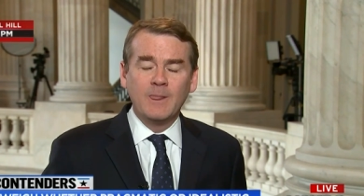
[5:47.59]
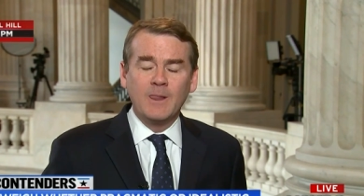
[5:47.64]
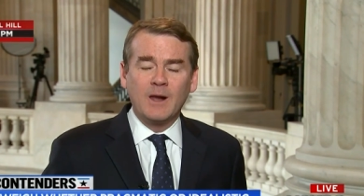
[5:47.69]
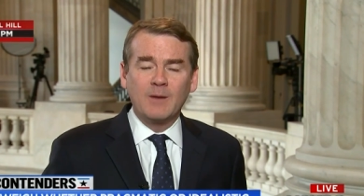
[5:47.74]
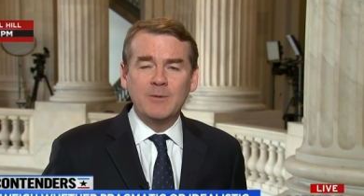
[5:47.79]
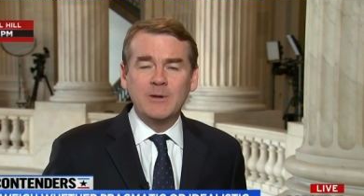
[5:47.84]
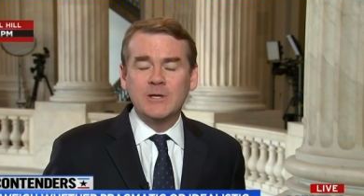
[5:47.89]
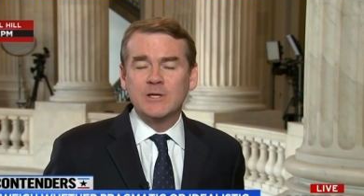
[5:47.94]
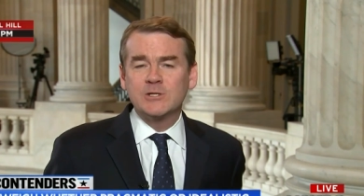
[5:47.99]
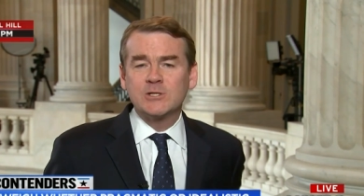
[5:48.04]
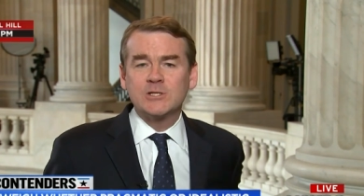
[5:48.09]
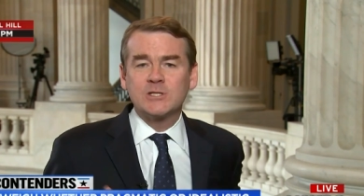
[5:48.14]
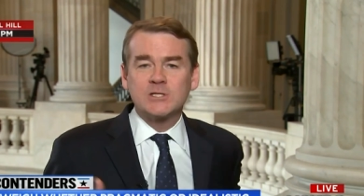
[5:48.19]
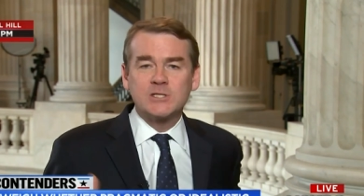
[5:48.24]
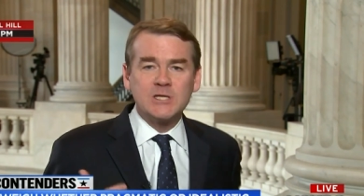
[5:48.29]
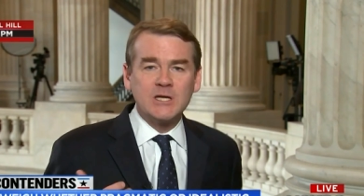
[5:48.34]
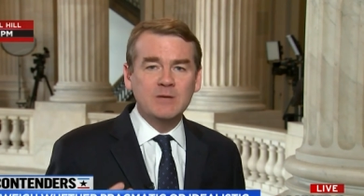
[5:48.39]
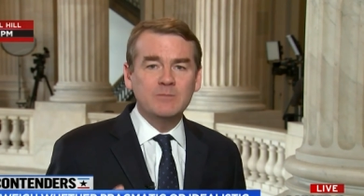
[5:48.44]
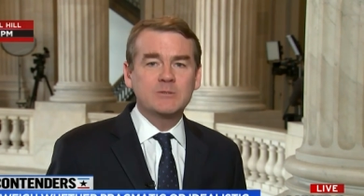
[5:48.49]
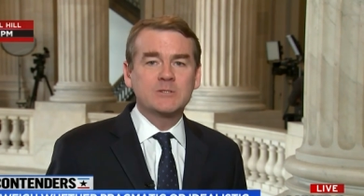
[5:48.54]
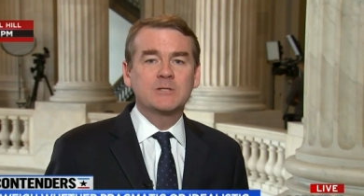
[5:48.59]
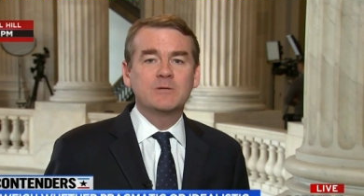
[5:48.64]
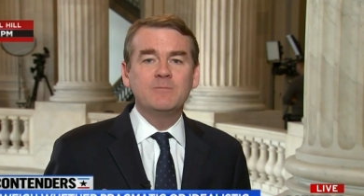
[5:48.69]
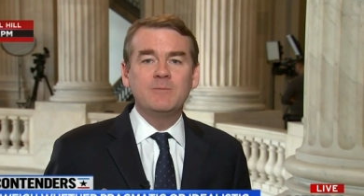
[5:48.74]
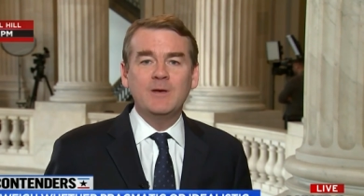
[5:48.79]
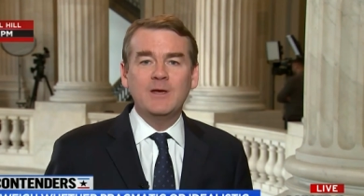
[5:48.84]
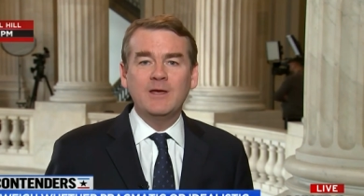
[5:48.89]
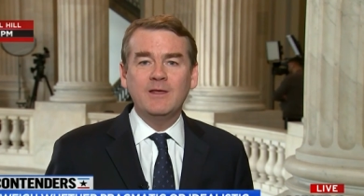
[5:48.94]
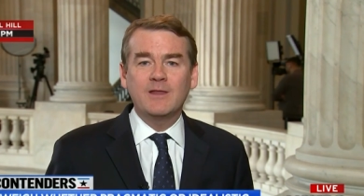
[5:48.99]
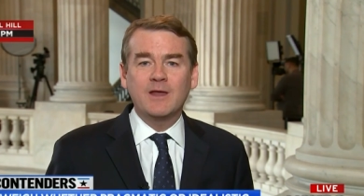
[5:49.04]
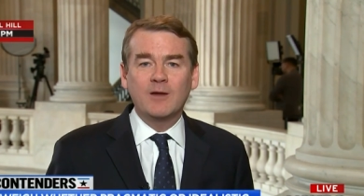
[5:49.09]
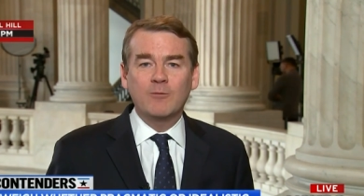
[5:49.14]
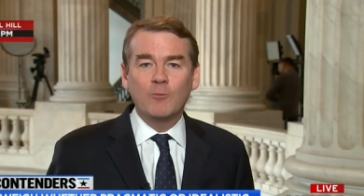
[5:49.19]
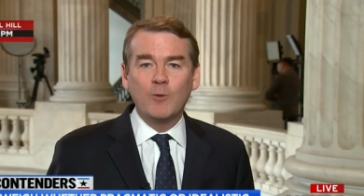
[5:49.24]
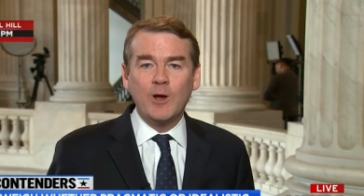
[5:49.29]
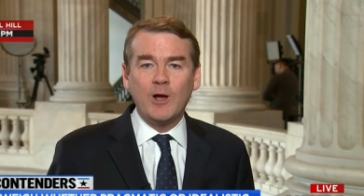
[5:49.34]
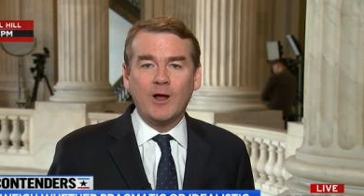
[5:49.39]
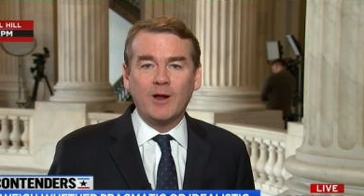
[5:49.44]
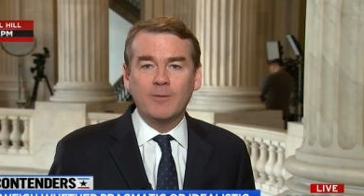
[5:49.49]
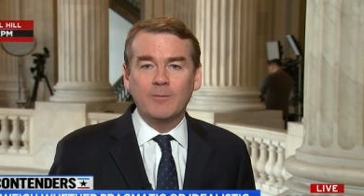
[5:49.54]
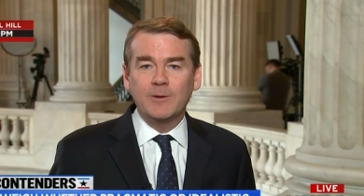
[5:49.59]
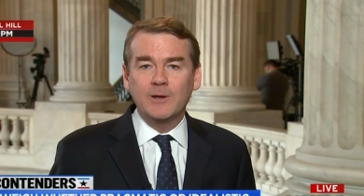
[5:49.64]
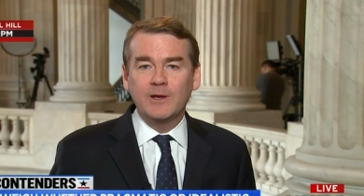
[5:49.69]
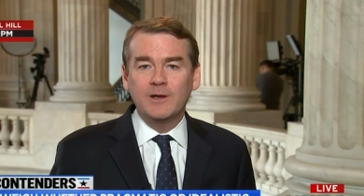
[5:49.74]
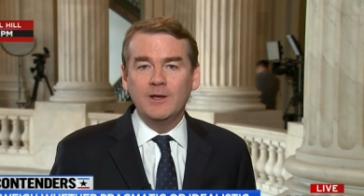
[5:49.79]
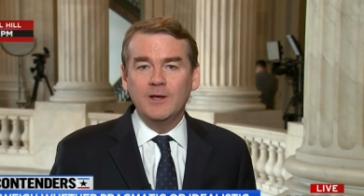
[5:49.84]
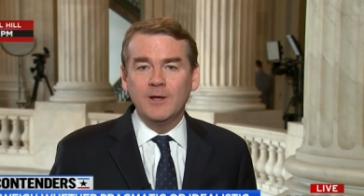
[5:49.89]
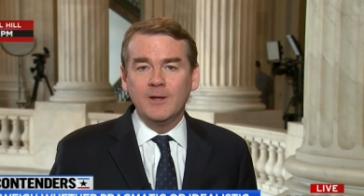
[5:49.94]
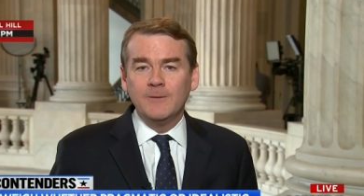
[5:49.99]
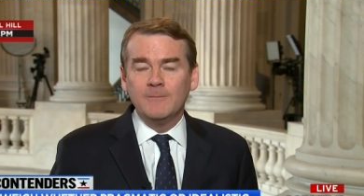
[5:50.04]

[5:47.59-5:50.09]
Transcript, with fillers: I mean, it just seems to me that we ought to be.